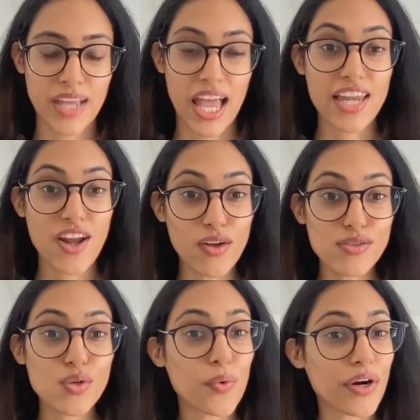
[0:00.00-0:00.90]
and
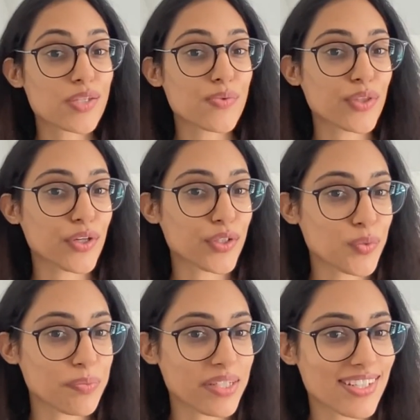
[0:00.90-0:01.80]
also works with your
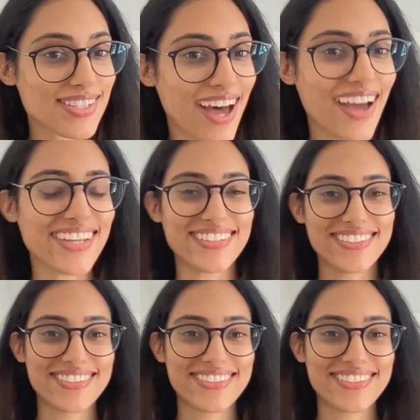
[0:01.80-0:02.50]
human design.